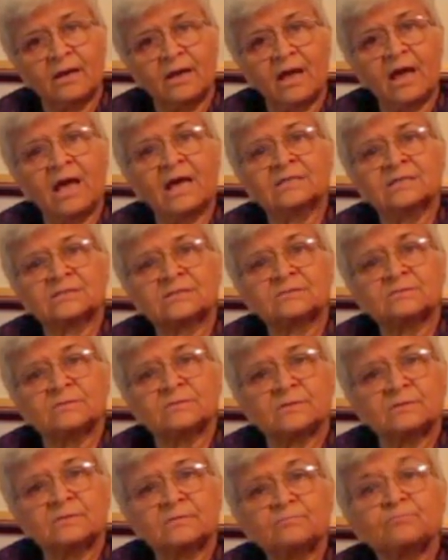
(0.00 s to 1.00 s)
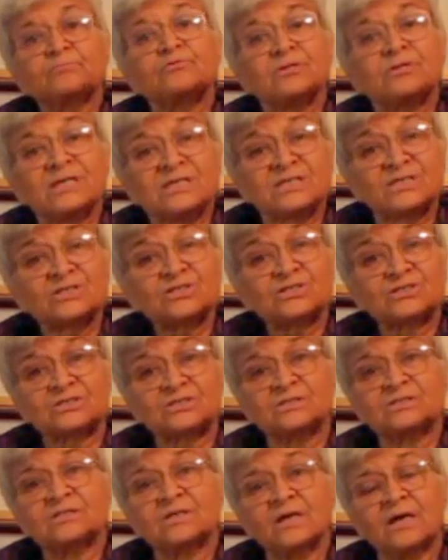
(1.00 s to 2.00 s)
as
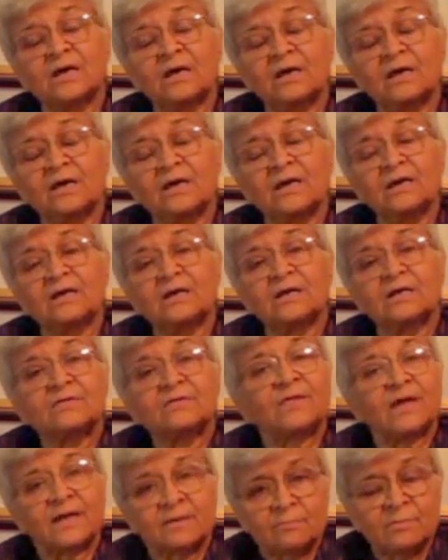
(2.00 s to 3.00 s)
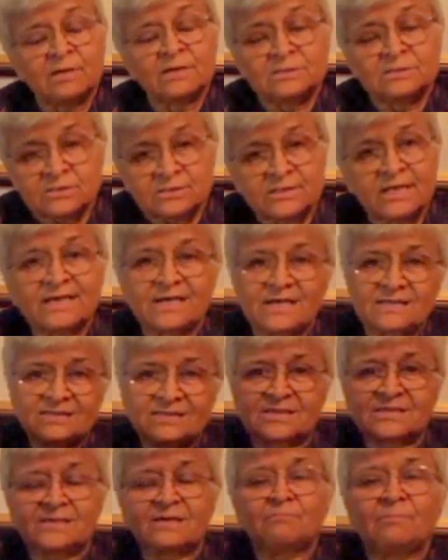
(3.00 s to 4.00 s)
priests, that means they
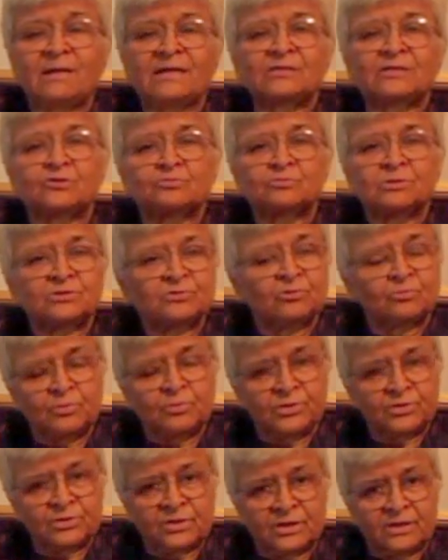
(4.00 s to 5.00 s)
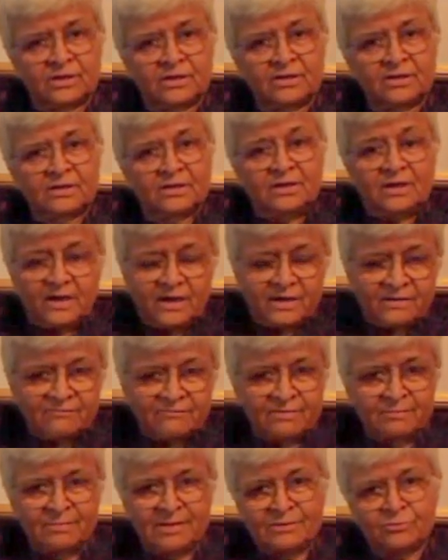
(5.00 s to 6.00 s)
consider men to be superior and
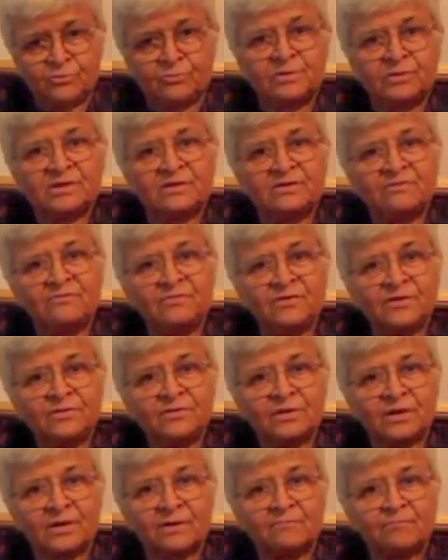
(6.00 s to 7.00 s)
women to be inferior.